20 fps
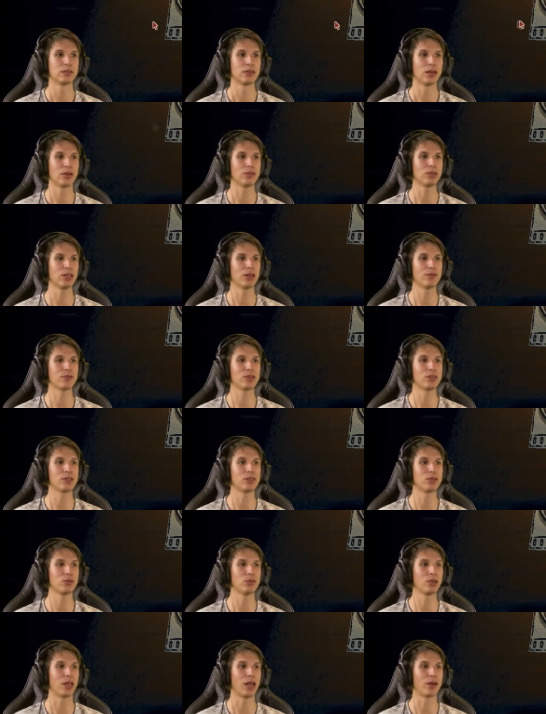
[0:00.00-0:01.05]
I only have these
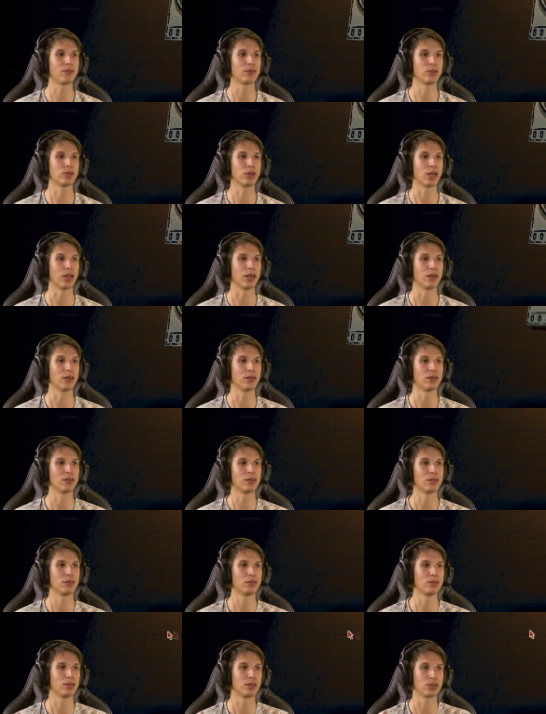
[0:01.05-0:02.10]
two left. Okay,
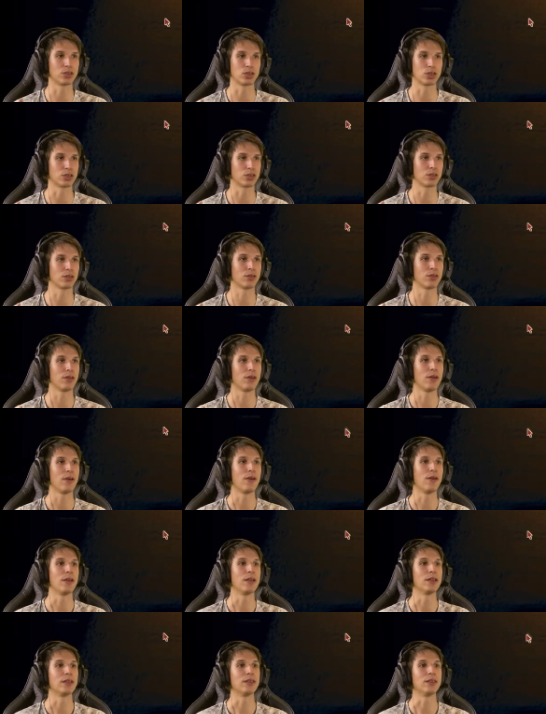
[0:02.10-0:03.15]
let's just...
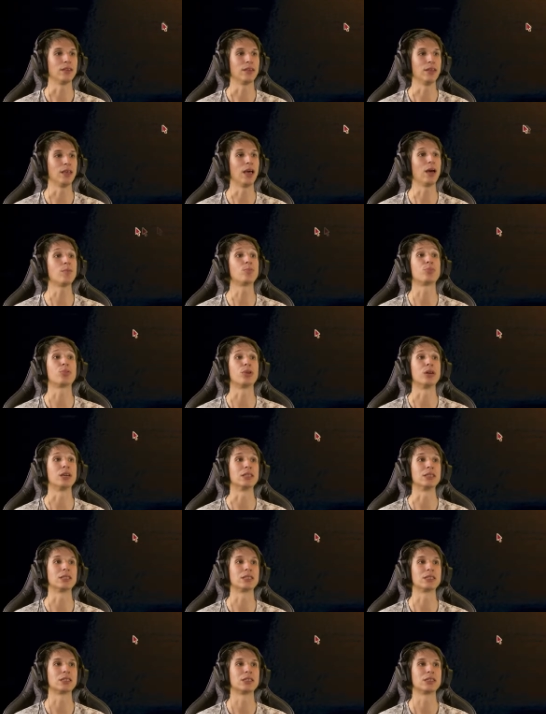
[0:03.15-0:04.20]
The
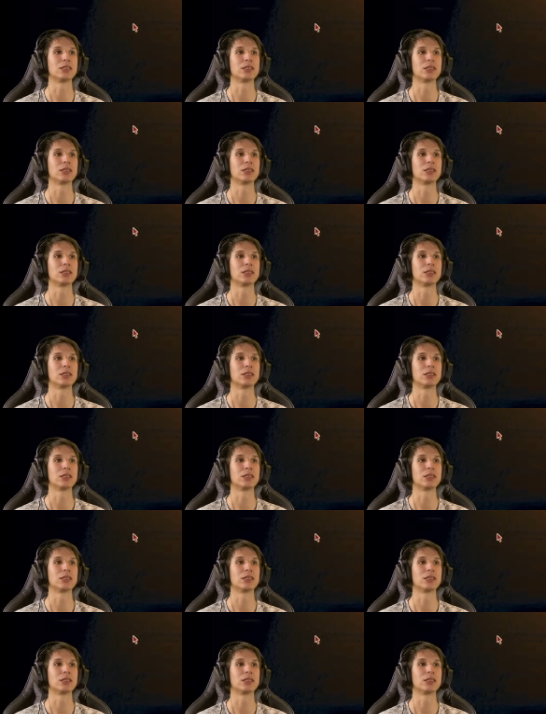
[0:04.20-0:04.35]
Empress.